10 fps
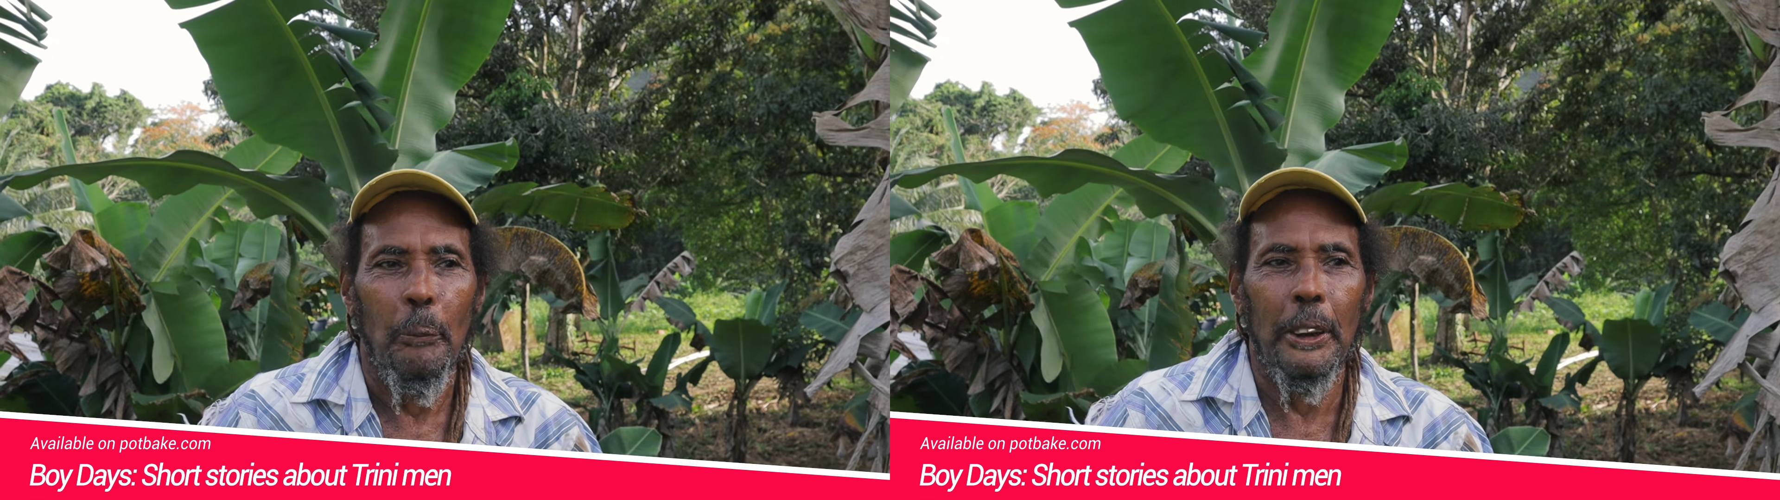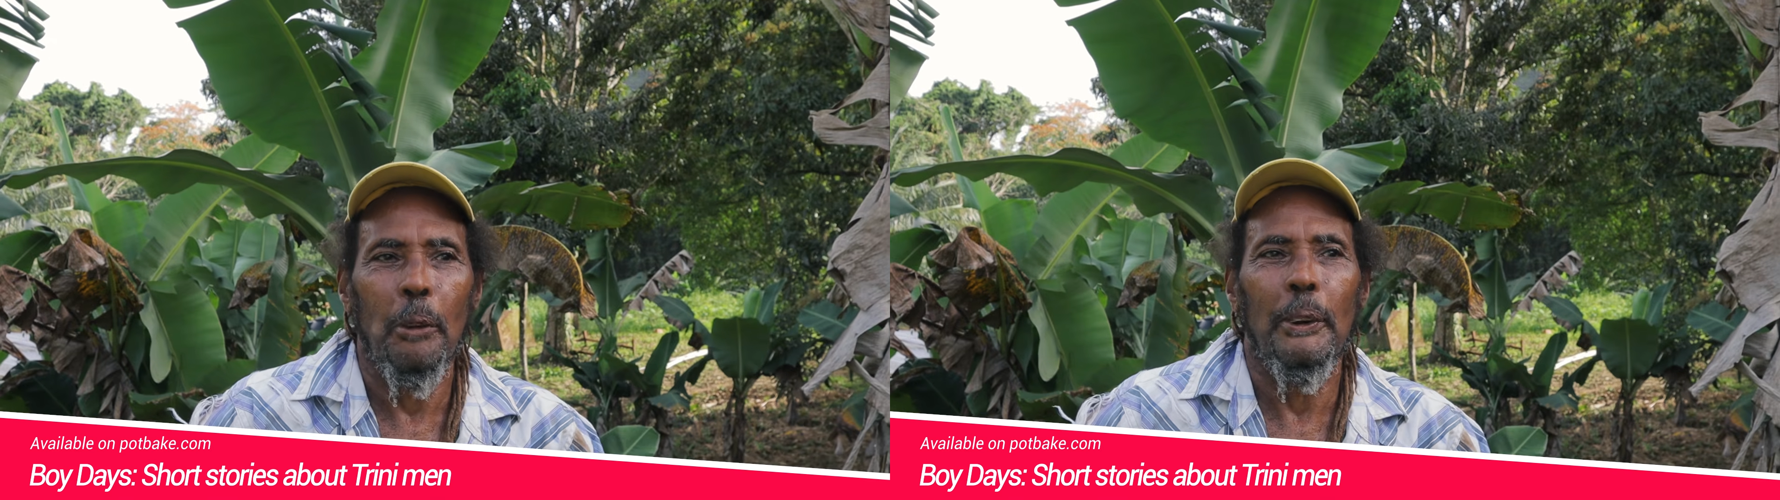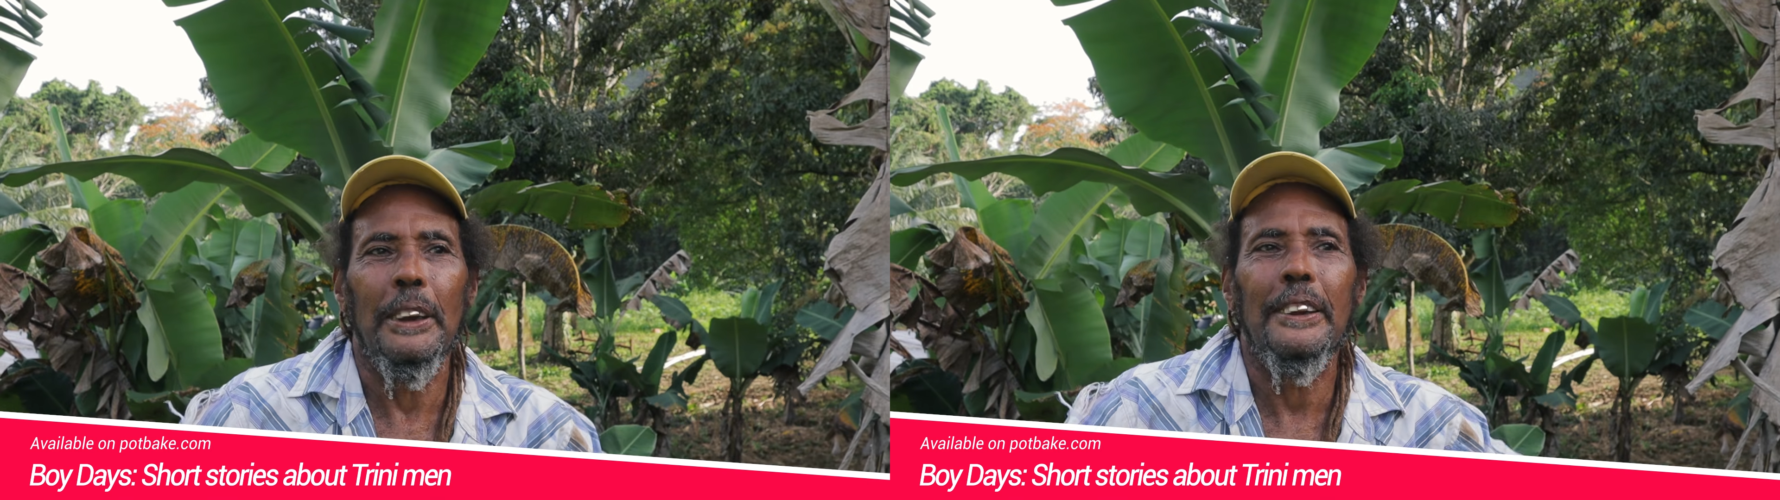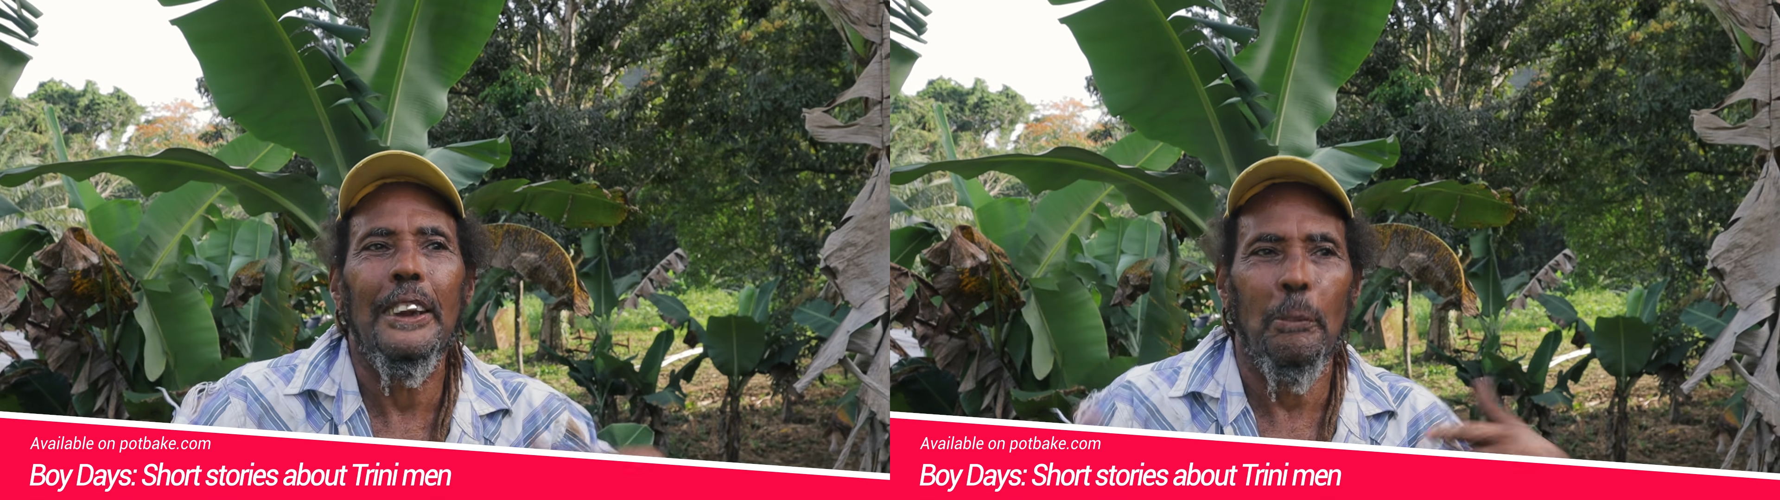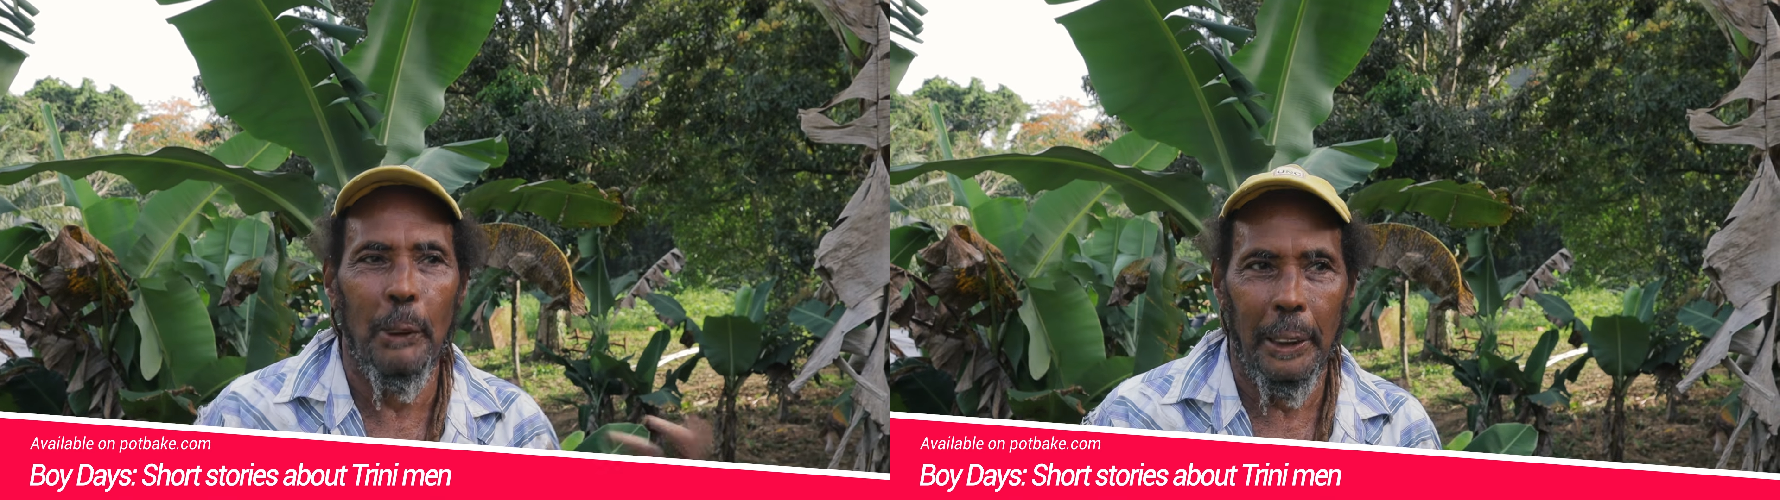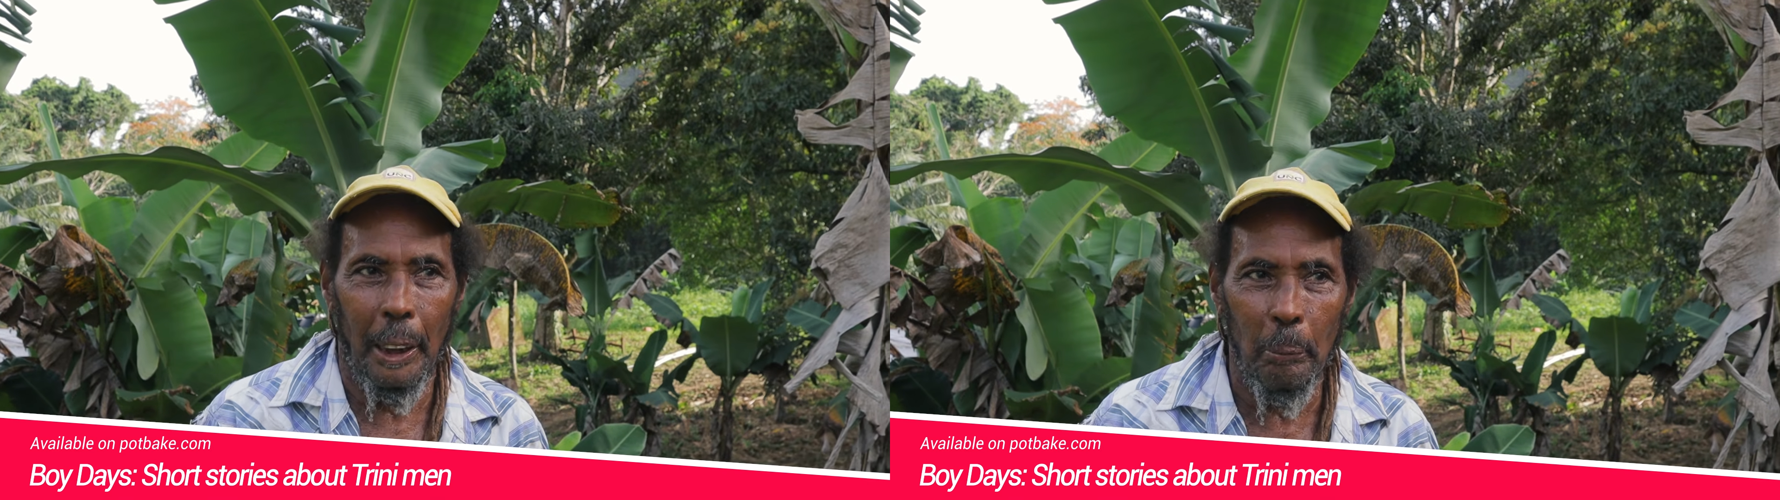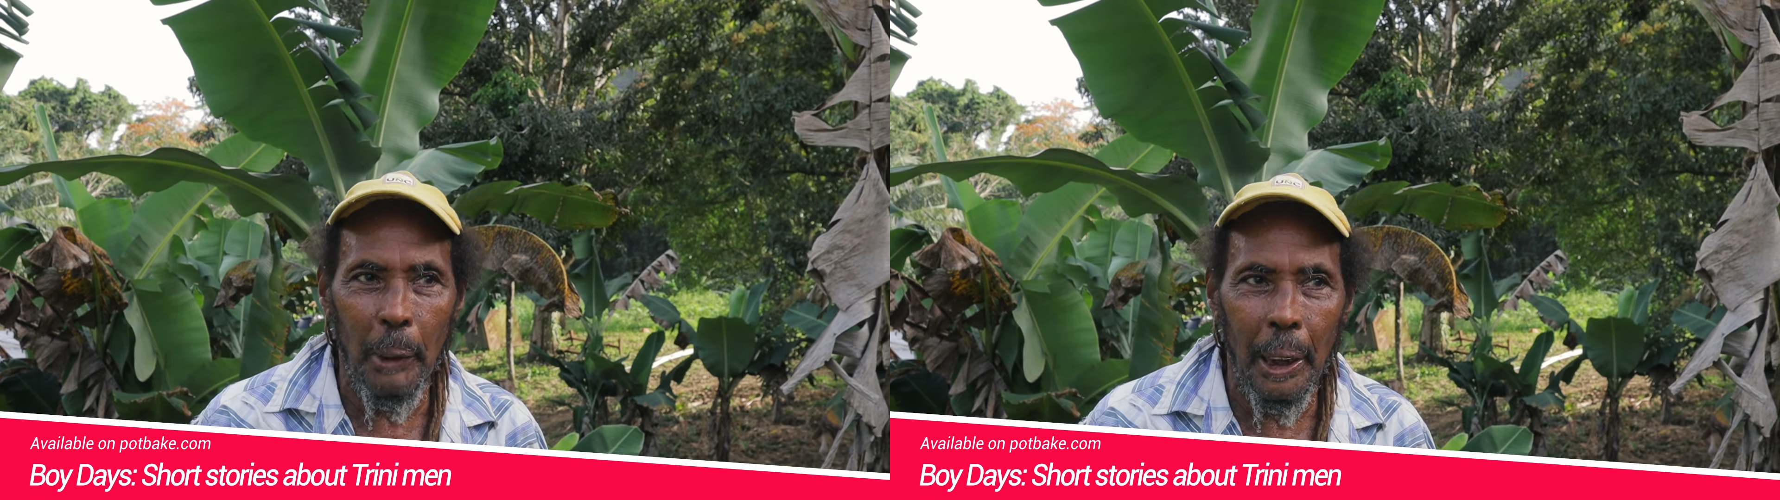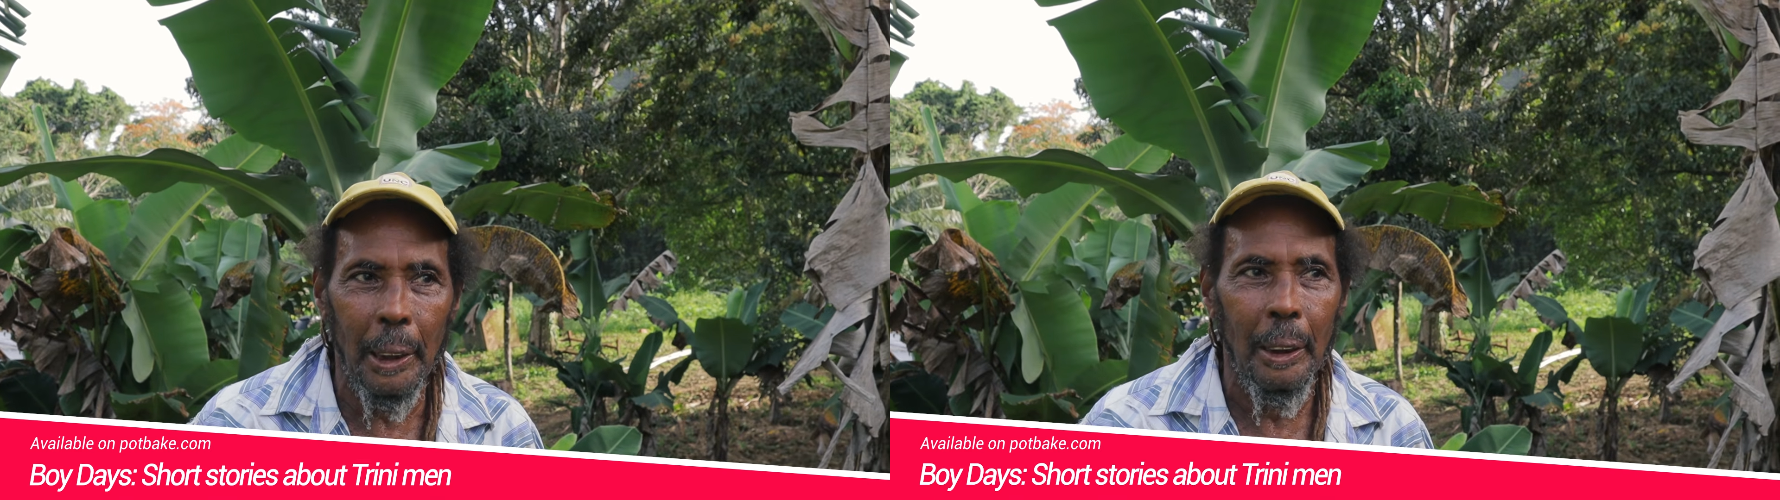by some of the statements I
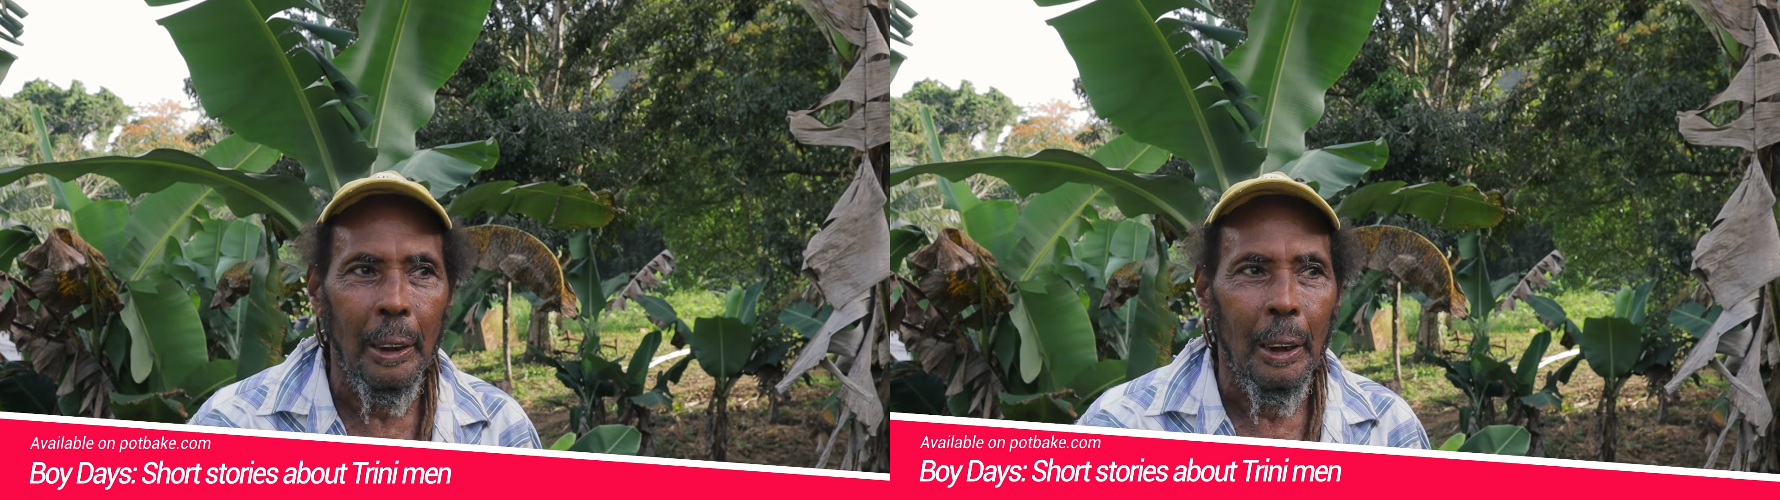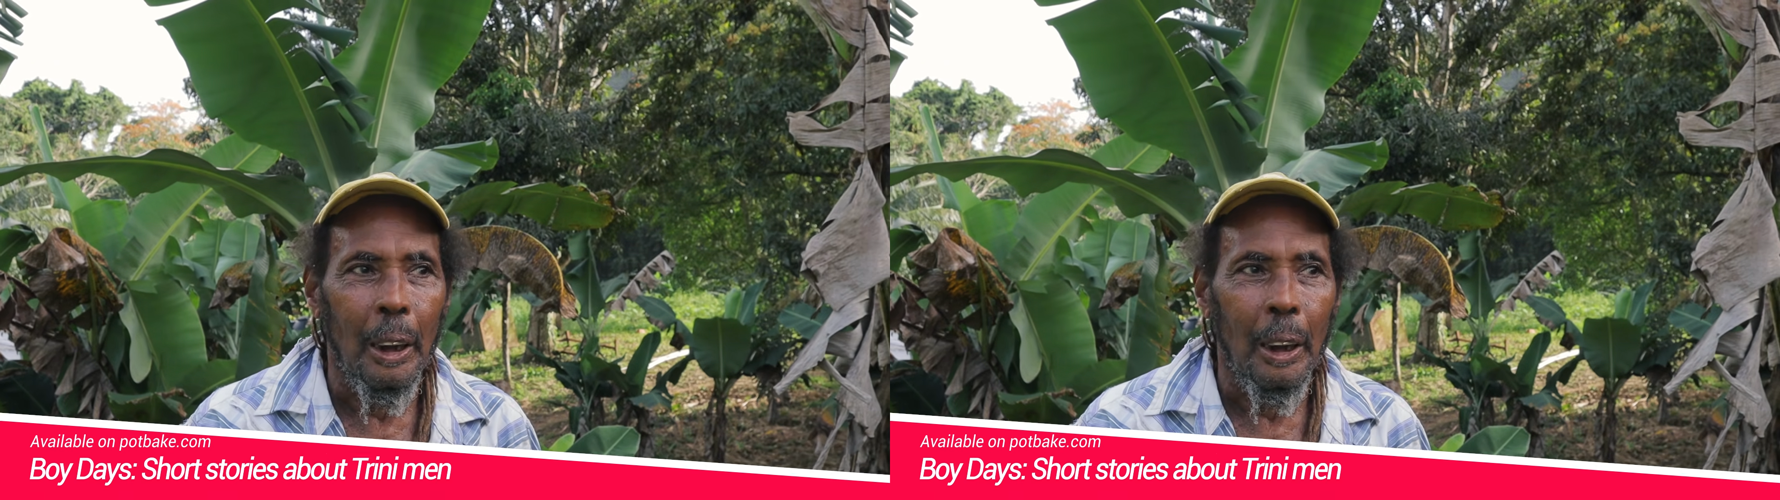made.